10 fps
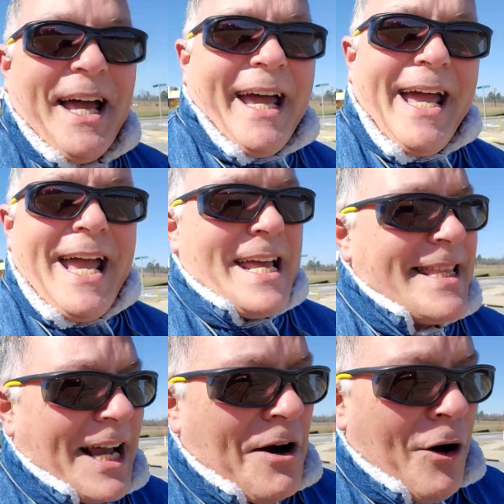And
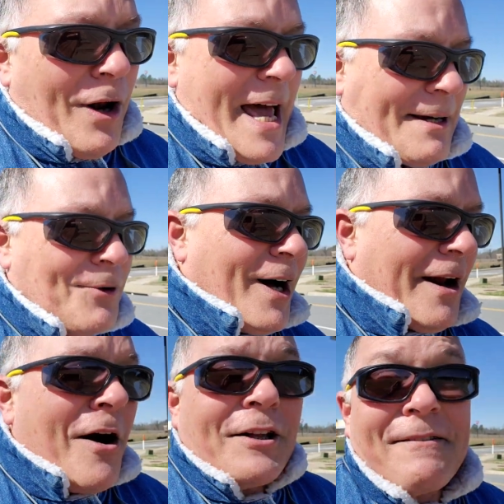they go like, what,
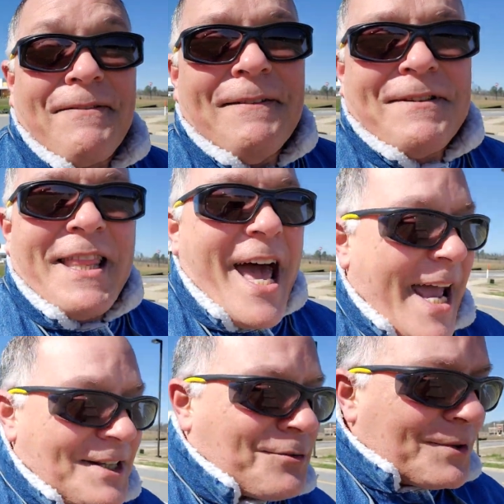150
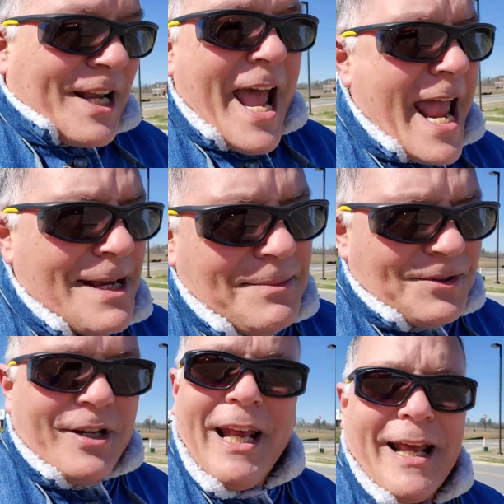days with
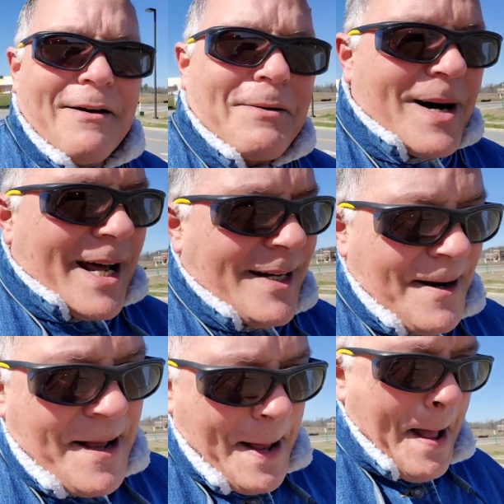games, killing everybody,
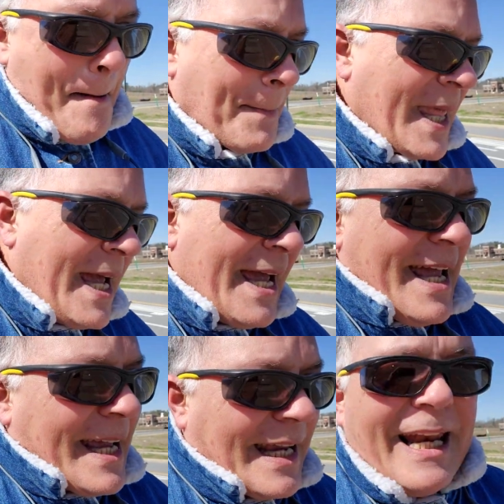
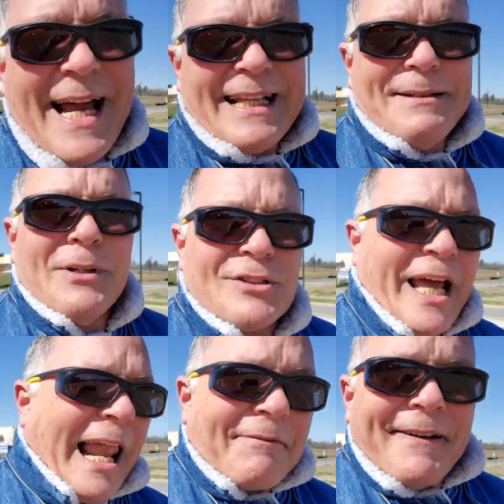killing animals,
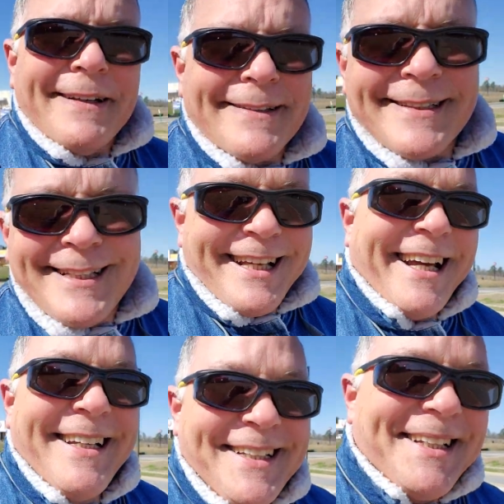elephants,
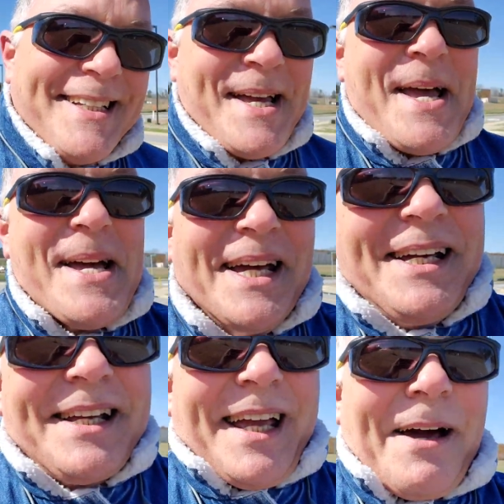
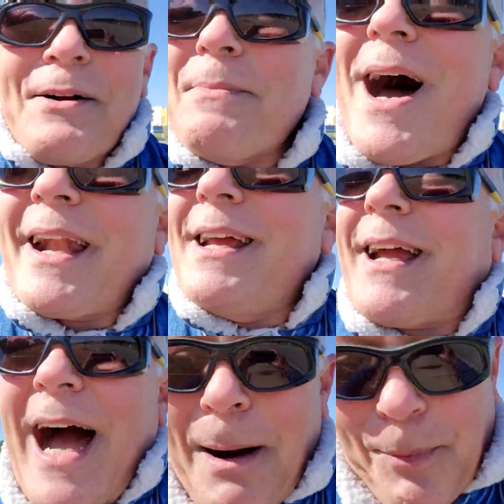everybody in
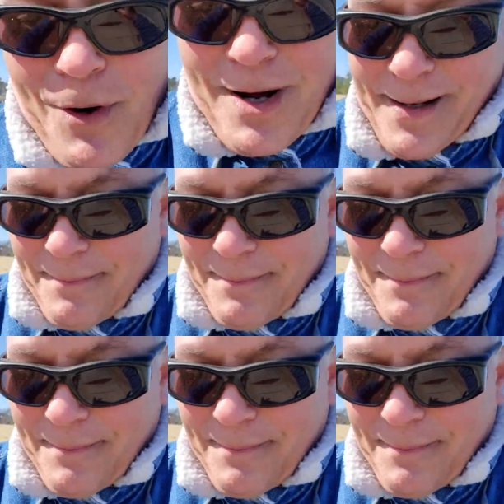Capua.